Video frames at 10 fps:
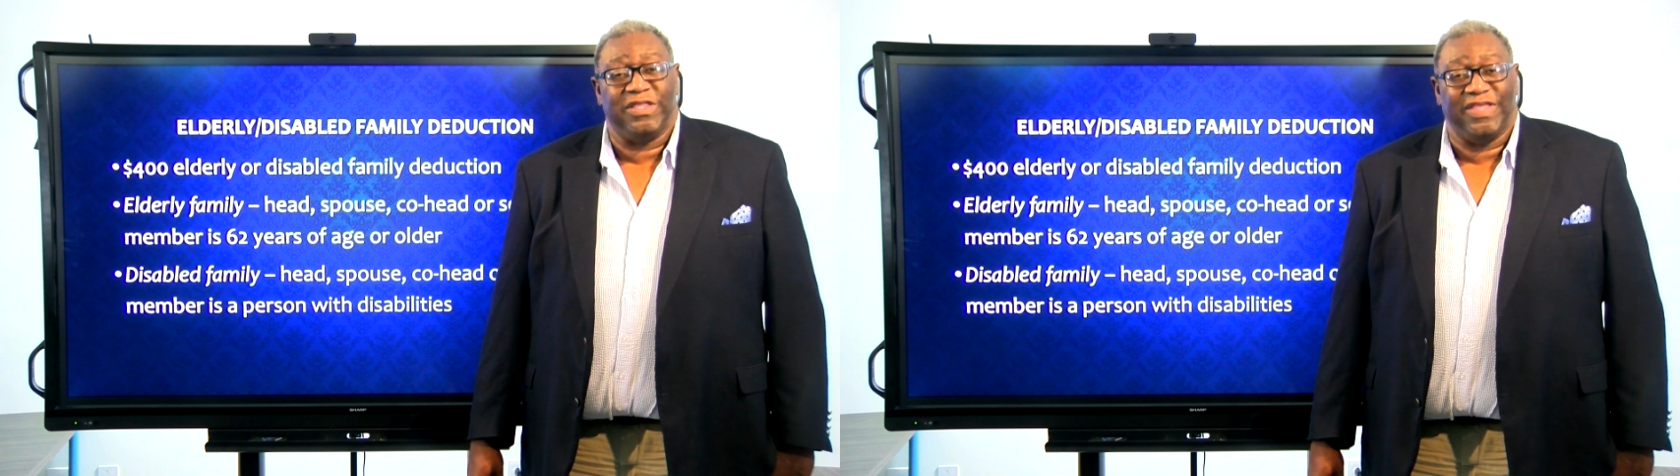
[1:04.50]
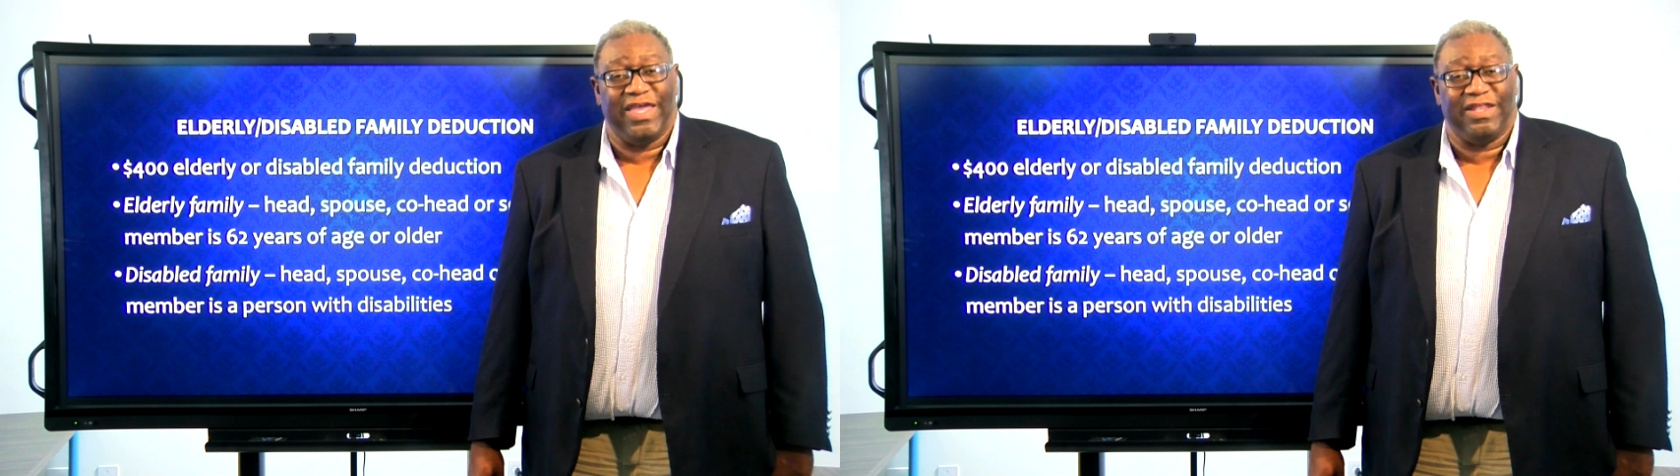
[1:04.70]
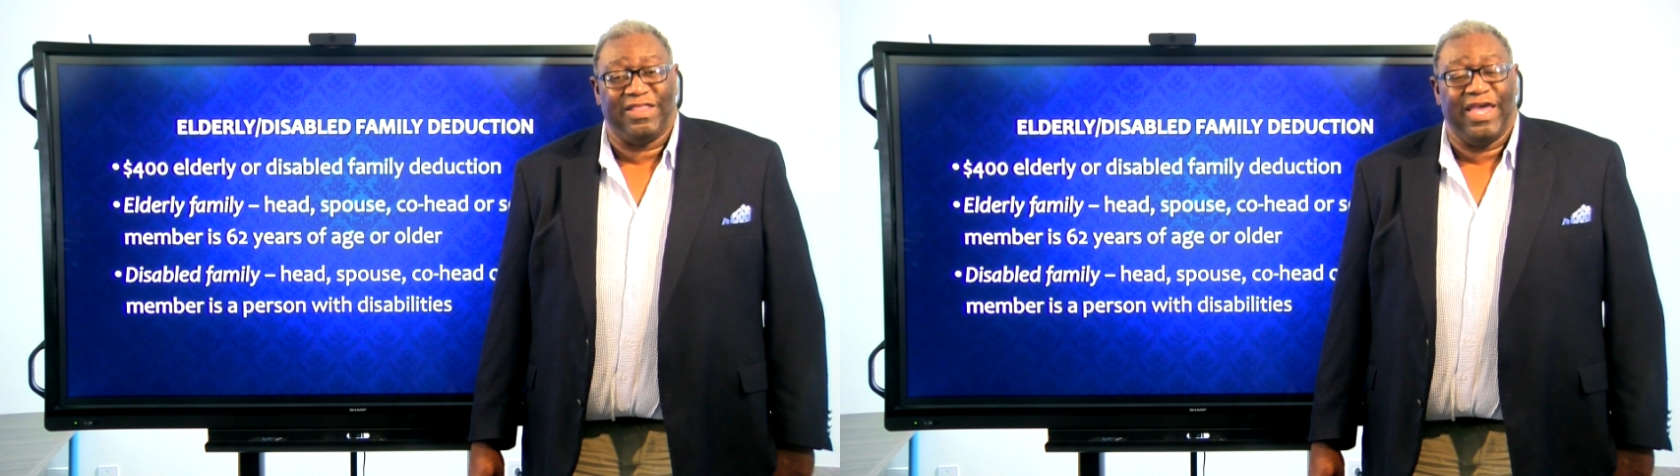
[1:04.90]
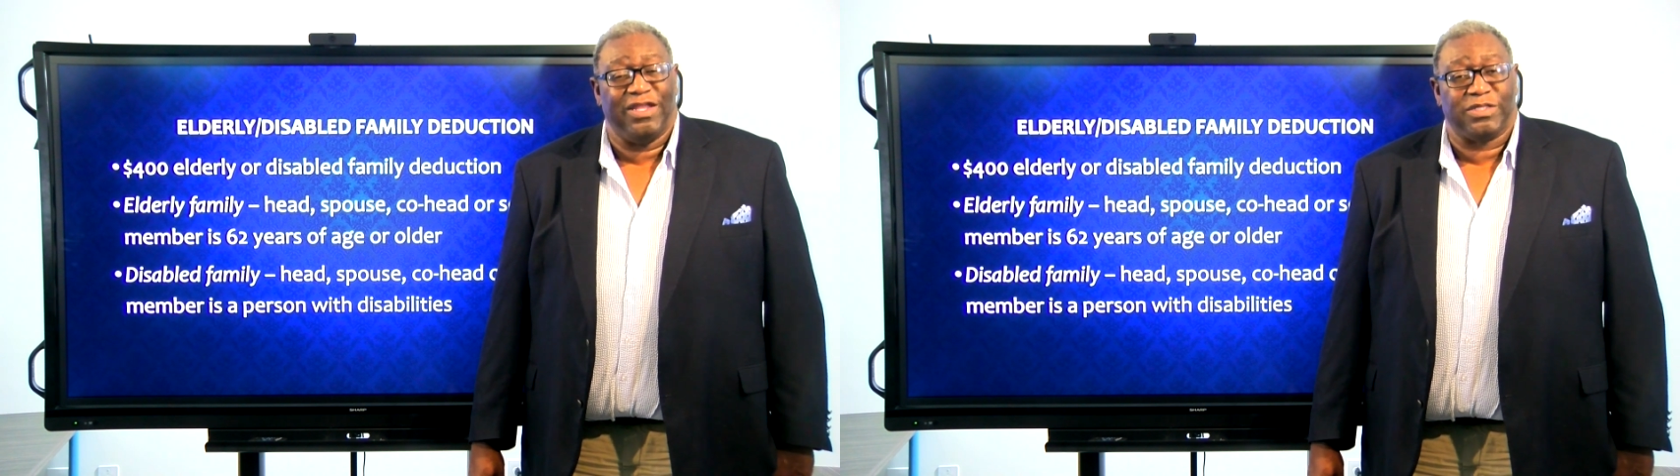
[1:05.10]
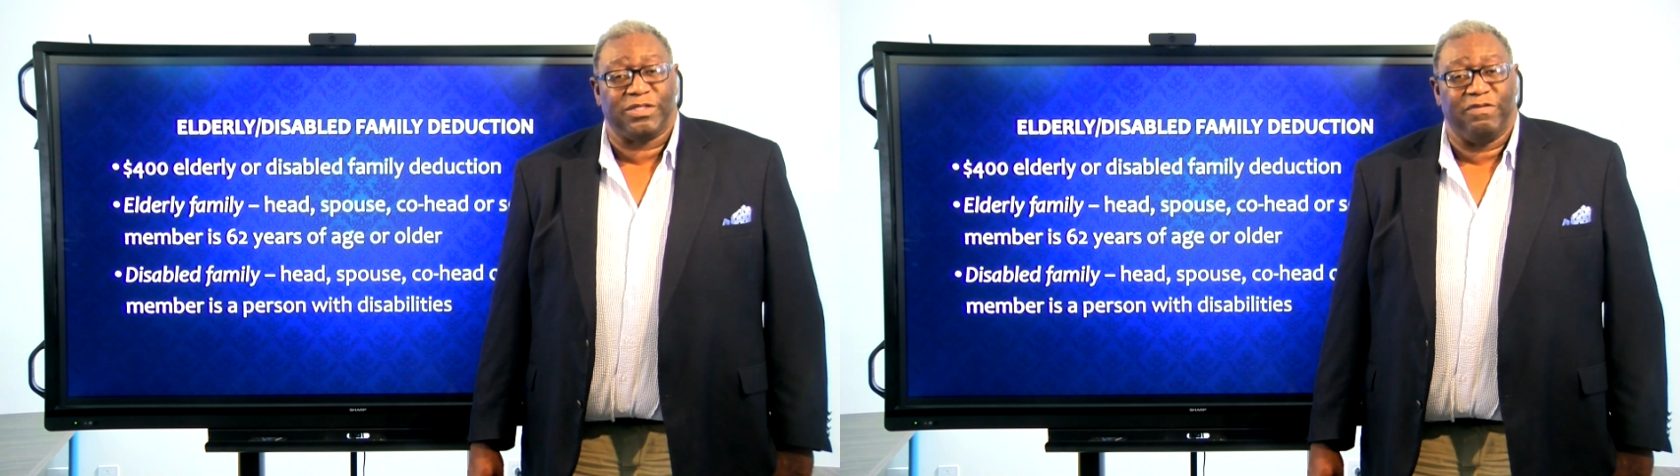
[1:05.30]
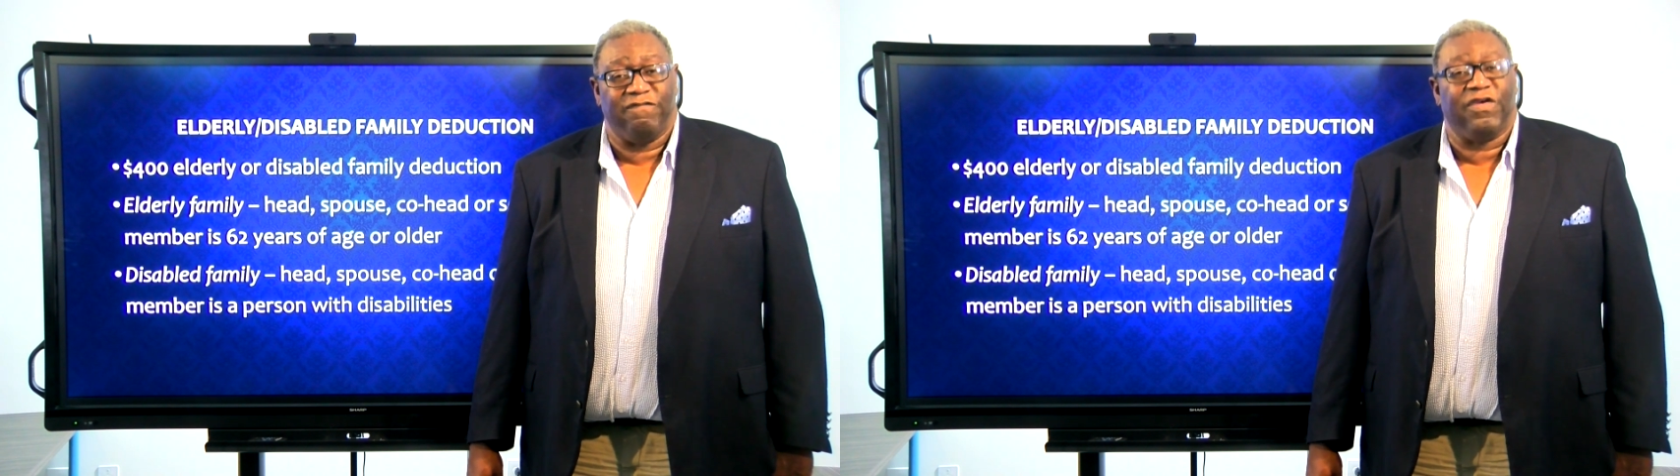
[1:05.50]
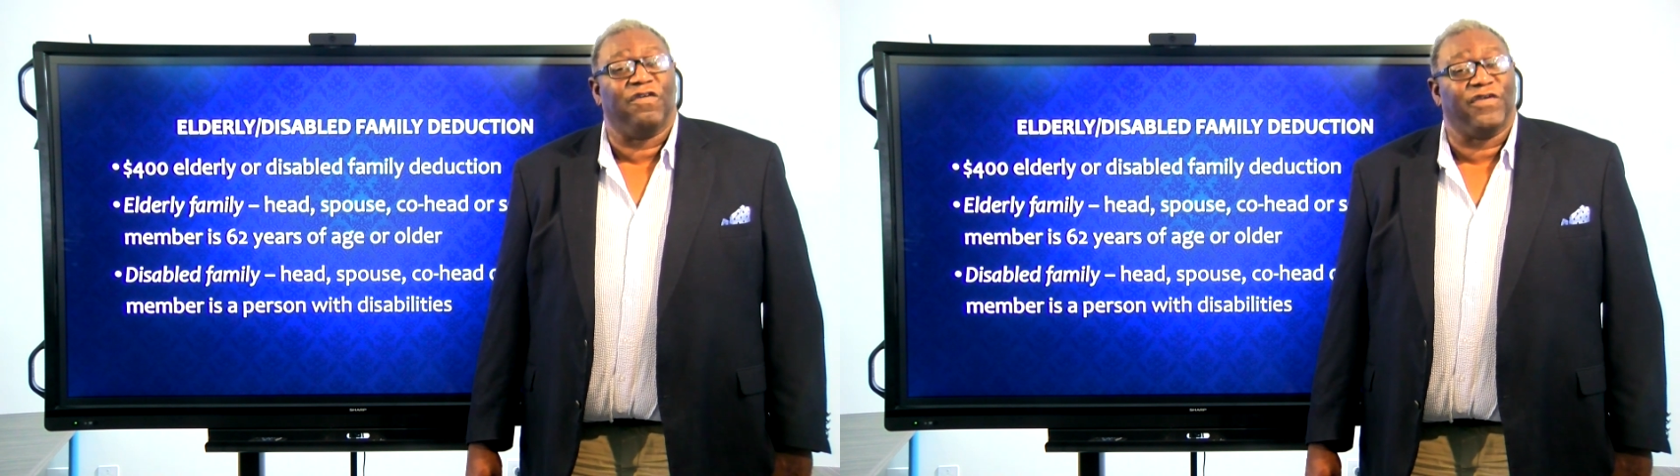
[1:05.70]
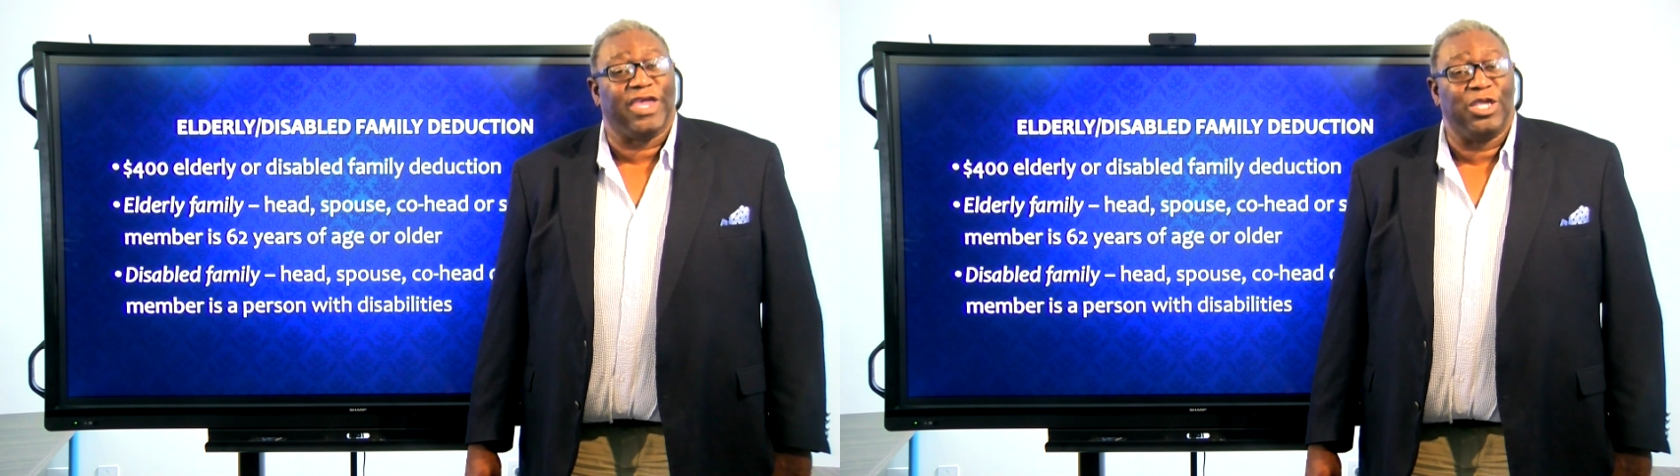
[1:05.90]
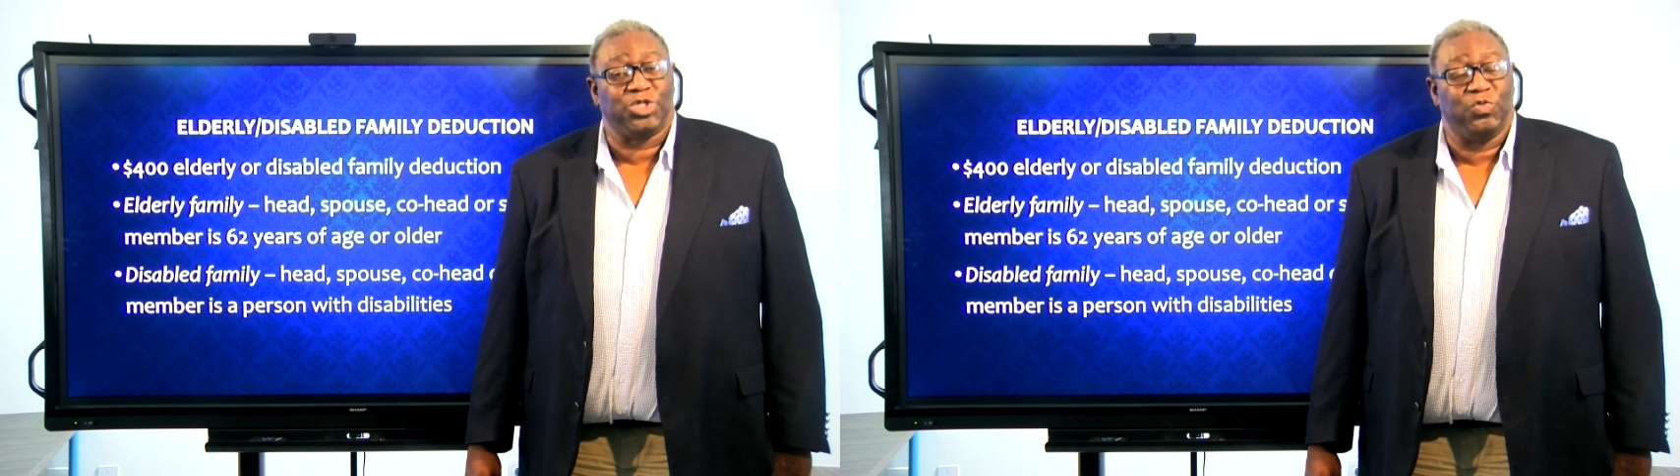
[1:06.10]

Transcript: that, that is verification